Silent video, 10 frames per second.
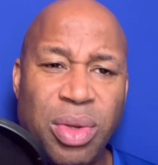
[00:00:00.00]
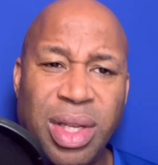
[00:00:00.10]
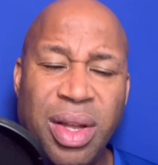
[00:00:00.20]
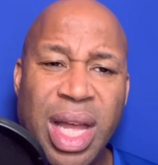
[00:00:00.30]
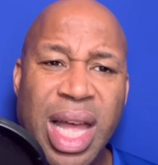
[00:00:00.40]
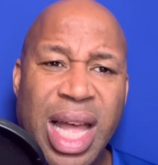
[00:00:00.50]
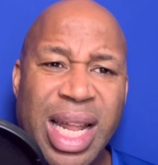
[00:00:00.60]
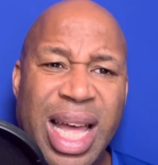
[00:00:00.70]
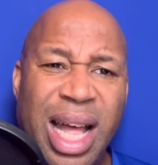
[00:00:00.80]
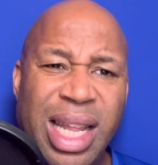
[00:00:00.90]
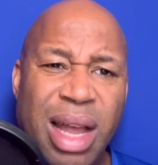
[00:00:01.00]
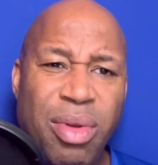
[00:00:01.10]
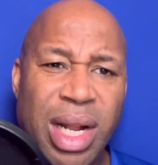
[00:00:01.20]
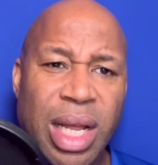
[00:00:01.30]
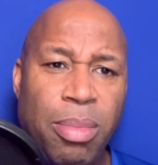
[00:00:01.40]
So that
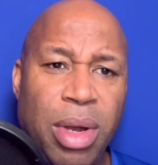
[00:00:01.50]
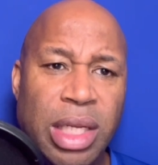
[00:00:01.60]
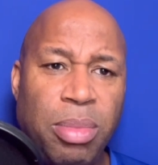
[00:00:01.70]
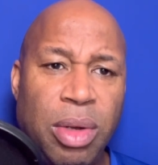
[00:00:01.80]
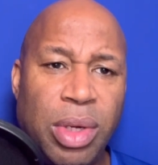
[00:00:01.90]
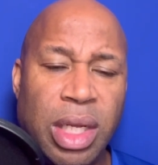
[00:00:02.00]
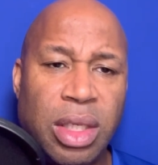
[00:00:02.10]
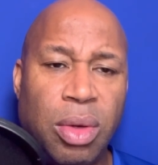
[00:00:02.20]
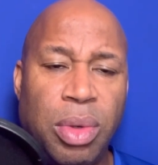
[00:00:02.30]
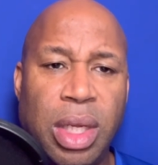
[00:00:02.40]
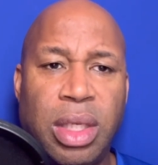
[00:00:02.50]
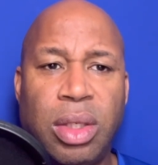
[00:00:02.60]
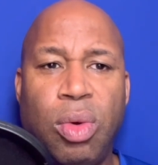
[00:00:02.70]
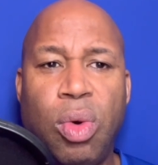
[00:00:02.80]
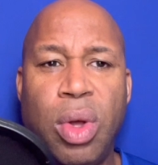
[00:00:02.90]
really impressed me when I
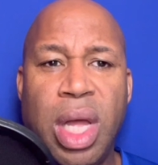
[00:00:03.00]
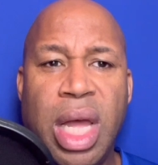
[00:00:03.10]
saw,